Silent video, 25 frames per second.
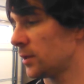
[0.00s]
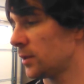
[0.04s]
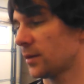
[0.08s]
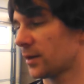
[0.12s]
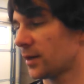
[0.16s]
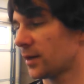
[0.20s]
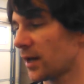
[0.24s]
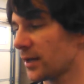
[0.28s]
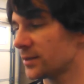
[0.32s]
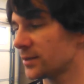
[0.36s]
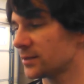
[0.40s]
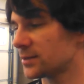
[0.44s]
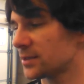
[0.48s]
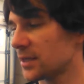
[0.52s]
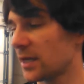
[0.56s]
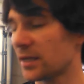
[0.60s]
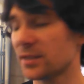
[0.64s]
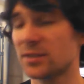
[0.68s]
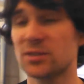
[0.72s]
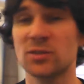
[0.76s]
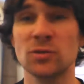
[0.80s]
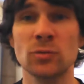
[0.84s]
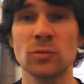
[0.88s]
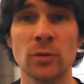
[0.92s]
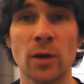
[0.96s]
the
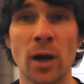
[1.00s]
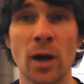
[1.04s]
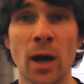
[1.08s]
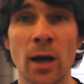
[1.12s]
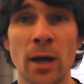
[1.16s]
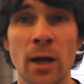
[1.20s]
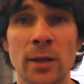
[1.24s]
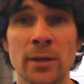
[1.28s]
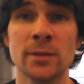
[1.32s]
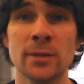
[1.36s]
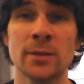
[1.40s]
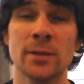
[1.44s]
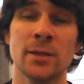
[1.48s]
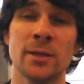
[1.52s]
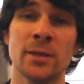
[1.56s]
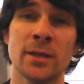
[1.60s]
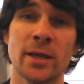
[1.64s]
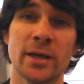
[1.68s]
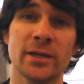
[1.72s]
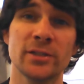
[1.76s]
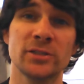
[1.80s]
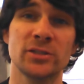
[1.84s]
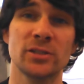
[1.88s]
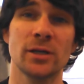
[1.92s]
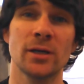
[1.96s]
Keisatsukan in
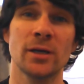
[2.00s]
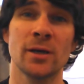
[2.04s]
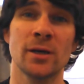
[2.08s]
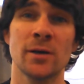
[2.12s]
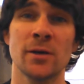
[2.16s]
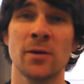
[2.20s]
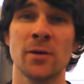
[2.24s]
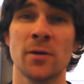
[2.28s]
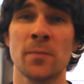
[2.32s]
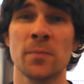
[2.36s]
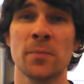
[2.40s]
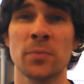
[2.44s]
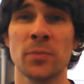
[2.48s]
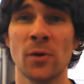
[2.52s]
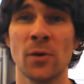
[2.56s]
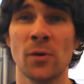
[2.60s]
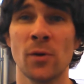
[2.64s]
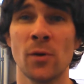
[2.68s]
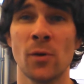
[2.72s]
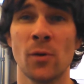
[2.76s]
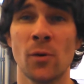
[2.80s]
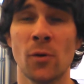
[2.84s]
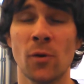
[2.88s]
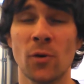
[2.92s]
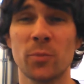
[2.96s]
Asia,
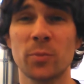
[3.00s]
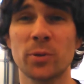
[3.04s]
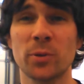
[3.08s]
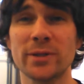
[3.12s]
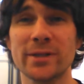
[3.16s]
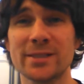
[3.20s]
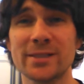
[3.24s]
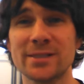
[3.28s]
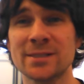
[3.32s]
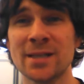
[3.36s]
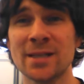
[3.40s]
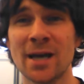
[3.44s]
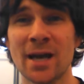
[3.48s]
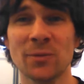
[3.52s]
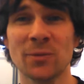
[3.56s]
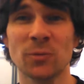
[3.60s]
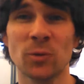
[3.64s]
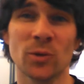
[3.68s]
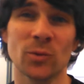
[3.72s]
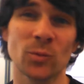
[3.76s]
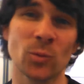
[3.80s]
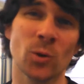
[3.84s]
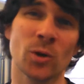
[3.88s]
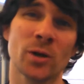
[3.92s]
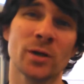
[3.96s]
or Police
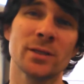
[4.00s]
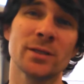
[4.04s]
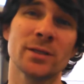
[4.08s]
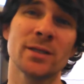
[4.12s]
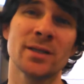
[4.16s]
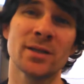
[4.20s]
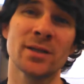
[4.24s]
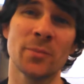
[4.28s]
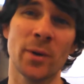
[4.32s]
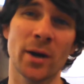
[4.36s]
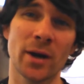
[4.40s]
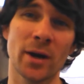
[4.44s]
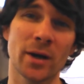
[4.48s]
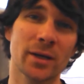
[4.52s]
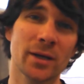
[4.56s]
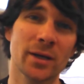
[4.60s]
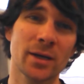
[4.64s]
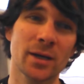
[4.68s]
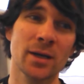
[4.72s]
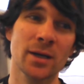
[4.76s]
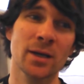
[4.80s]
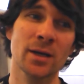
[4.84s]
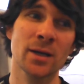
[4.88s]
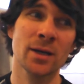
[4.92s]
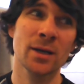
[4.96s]
911 in
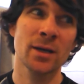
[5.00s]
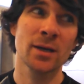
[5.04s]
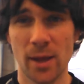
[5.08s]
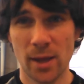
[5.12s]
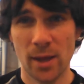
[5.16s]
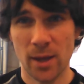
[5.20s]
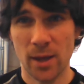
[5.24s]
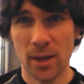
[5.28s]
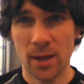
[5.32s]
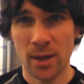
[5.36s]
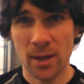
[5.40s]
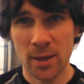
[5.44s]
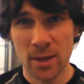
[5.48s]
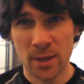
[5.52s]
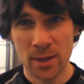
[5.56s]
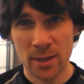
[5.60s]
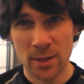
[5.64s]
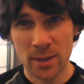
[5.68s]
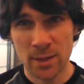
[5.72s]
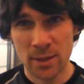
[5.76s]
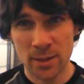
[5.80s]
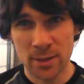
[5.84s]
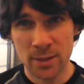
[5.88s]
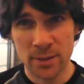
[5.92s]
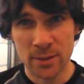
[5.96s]
America,
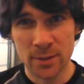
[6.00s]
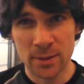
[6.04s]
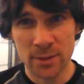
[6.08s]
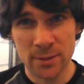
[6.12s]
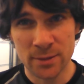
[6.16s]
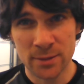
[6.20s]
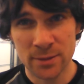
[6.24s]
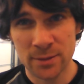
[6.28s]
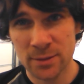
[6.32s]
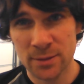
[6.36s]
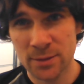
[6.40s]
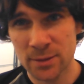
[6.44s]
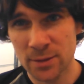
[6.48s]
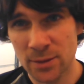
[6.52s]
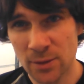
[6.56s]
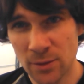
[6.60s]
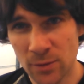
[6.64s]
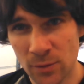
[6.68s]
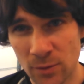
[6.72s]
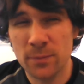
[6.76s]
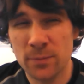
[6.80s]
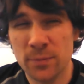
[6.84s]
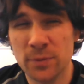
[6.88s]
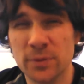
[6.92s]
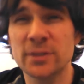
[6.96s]
and
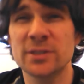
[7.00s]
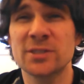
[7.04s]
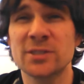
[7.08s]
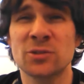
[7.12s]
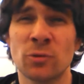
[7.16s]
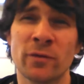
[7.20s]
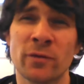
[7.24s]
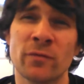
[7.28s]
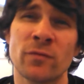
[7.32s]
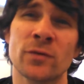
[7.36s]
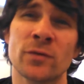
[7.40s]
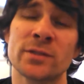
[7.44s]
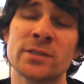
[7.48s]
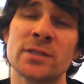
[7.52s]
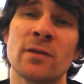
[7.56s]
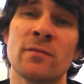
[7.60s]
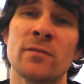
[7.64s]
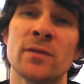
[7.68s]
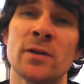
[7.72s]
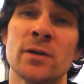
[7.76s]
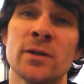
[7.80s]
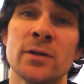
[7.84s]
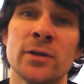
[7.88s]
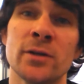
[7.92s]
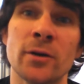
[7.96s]
Police 24/7
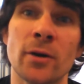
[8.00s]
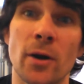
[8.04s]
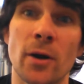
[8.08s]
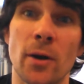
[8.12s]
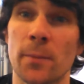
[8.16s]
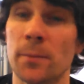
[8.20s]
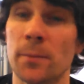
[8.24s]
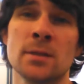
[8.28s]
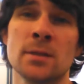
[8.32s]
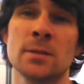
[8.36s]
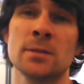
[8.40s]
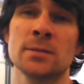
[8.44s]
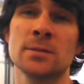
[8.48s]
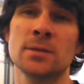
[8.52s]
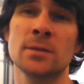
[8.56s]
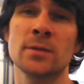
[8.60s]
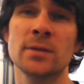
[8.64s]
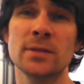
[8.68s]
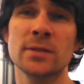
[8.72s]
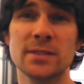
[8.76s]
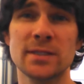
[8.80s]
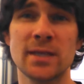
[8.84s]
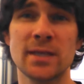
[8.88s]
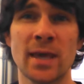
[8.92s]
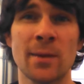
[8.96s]
in Europe. So
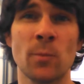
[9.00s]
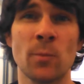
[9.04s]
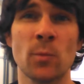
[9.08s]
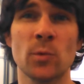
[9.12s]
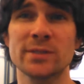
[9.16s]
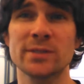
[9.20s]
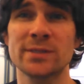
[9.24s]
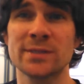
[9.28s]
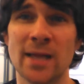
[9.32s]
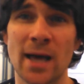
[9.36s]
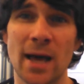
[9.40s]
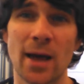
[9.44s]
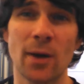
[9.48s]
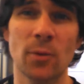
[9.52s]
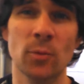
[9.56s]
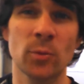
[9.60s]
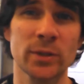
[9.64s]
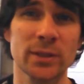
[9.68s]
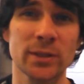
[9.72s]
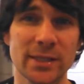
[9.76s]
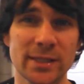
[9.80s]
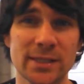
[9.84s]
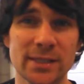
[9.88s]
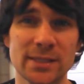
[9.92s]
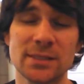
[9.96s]
this game was not
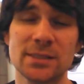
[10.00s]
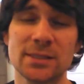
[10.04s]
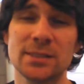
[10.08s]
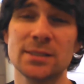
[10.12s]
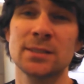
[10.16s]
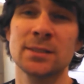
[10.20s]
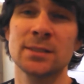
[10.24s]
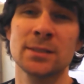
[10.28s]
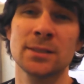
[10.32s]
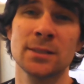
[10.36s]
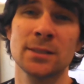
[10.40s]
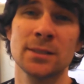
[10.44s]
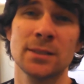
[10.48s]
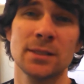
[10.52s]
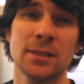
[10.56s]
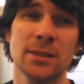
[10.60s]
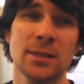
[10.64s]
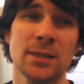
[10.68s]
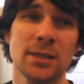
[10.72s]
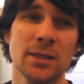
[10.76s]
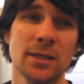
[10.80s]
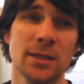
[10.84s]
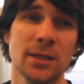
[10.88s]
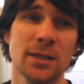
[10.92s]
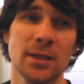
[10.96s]
released
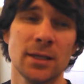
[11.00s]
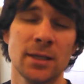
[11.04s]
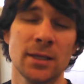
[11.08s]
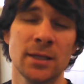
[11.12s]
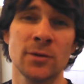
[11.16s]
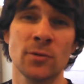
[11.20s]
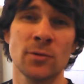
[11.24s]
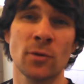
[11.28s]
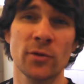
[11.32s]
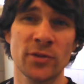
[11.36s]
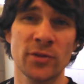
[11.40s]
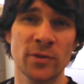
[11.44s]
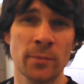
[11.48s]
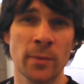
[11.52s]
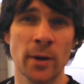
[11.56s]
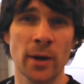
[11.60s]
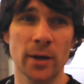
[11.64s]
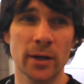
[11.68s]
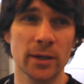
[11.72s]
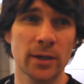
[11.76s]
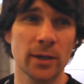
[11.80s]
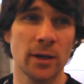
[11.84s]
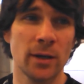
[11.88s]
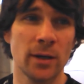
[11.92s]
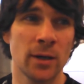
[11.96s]
in North
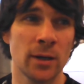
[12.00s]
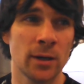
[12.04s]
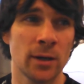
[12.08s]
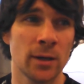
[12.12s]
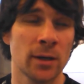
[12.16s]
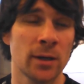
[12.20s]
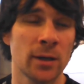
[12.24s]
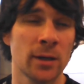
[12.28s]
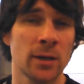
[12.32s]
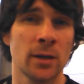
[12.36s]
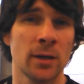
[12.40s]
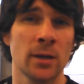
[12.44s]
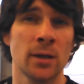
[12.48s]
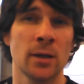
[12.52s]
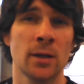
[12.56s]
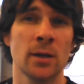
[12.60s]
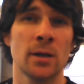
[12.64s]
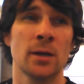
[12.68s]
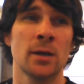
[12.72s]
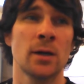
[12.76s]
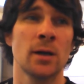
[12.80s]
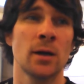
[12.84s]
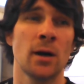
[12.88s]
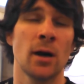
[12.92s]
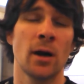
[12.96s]
America
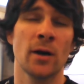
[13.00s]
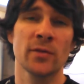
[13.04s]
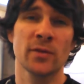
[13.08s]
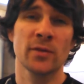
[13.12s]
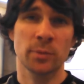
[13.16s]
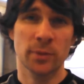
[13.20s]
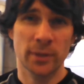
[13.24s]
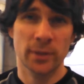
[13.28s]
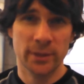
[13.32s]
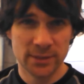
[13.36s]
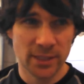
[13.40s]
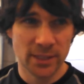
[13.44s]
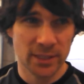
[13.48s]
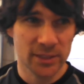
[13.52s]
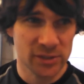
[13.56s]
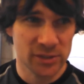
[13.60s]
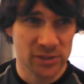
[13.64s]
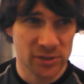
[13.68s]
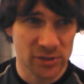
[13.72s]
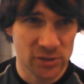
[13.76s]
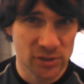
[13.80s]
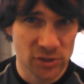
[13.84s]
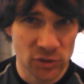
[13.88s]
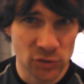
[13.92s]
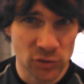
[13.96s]
on the
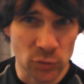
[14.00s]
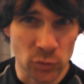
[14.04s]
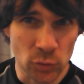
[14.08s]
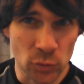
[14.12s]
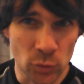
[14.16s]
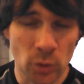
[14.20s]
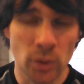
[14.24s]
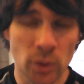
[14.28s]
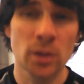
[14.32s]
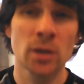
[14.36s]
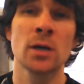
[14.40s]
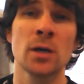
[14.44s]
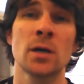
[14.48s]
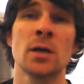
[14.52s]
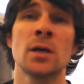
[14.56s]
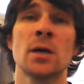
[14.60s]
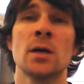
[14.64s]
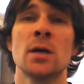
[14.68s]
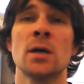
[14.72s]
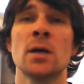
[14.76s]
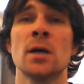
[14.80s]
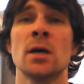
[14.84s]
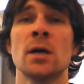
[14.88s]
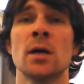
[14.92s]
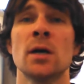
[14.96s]
PlayStation 2.
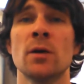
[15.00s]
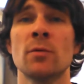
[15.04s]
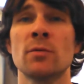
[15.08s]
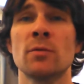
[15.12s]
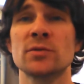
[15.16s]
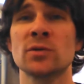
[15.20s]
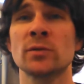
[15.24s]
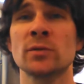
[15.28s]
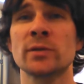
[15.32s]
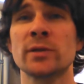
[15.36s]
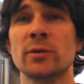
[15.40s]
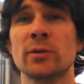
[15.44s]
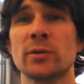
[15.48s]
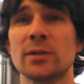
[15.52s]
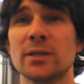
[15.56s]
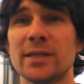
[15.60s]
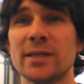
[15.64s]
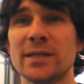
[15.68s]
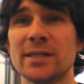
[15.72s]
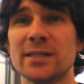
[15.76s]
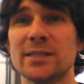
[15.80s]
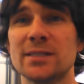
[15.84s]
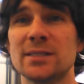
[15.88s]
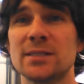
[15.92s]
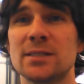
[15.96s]
It was only
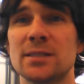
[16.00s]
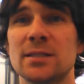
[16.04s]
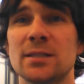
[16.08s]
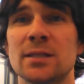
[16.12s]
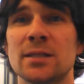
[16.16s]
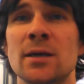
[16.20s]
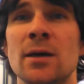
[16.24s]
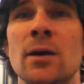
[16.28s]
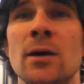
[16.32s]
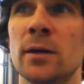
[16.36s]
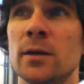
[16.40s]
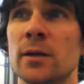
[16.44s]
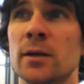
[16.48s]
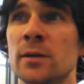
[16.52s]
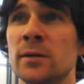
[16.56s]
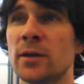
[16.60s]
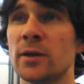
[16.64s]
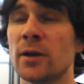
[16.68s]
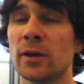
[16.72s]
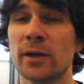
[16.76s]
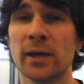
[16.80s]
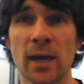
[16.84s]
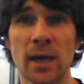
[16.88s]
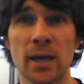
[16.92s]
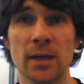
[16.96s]
released in the
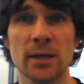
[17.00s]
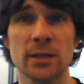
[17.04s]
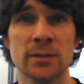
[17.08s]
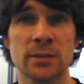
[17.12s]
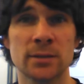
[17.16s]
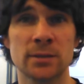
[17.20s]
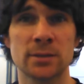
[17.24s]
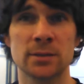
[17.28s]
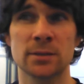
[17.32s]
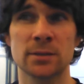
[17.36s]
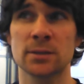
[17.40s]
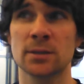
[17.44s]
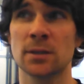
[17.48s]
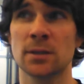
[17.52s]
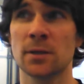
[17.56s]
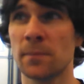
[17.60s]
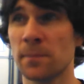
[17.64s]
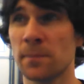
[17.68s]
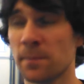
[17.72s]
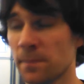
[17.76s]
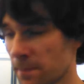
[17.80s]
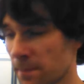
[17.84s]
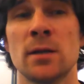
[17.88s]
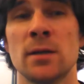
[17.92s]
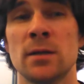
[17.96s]
arcades.
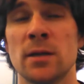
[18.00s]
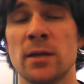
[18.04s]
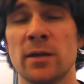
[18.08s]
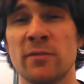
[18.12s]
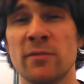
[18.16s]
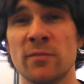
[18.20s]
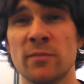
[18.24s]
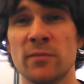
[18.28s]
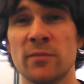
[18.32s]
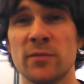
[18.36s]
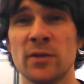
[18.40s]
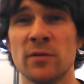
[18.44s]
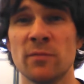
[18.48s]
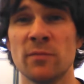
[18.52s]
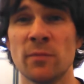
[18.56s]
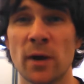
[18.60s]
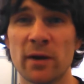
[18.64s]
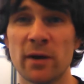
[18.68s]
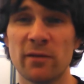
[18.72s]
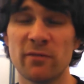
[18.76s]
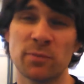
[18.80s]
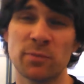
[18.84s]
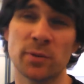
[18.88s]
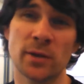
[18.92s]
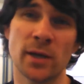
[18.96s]
Now you
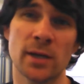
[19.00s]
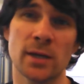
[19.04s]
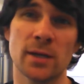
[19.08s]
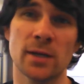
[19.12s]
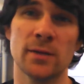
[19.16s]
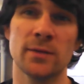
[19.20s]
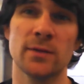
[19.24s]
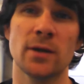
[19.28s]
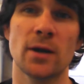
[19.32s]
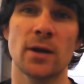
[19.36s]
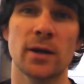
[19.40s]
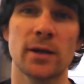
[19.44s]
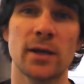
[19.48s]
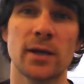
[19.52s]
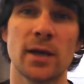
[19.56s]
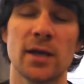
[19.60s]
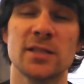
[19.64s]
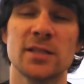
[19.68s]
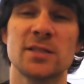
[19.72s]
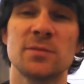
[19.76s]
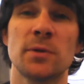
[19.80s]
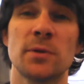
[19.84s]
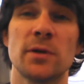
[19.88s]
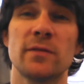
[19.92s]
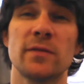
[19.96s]
might have played it in the
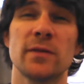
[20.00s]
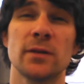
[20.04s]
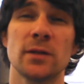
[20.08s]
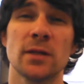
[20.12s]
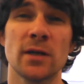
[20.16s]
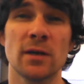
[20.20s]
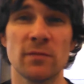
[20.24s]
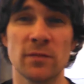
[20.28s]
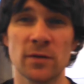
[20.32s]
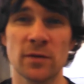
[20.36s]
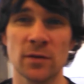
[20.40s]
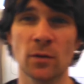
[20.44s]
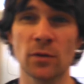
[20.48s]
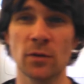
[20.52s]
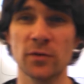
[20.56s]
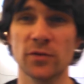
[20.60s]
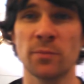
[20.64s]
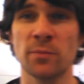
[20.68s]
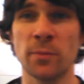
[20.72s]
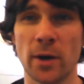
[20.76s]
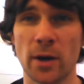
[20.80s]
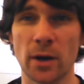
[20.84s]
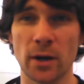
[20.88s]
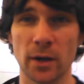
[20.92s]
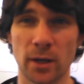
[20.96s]
arcades, but if you live in
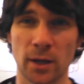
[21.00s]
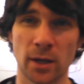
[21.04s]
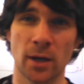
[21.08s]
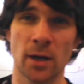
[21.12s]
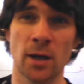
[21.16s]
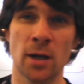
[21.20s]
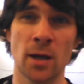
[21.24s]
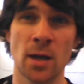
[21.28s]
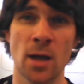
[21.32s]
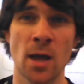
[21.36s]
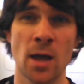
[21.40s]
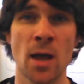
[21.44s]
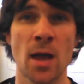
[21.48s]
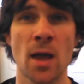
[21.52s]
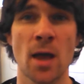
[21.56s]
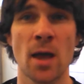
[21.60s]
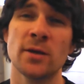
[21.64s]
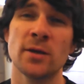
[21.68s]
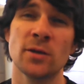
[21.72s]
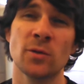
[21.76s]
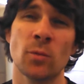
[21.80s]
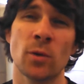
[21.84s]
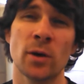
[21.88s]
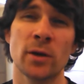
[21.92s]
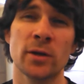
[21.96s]
North America
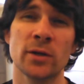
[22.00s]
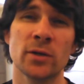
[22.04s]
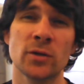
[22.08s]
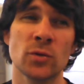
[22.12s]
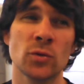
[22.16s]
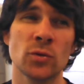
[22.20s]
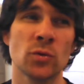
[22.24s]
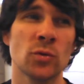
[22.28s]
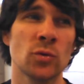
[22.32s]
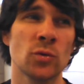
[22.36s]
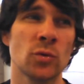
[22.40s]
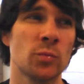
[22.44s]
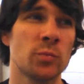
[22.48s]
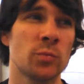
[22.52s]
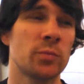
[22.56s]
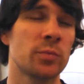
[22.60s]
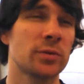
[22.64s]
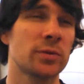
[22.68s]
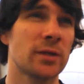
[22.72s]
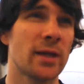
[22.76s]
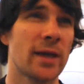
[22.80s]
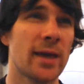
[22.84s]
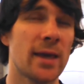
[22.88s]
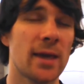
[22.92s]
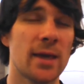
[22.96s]
and you want to
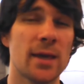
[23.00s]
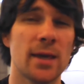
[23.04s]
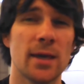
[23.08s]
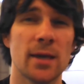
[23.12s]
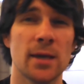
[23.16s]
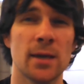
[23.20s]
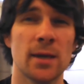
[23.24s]
play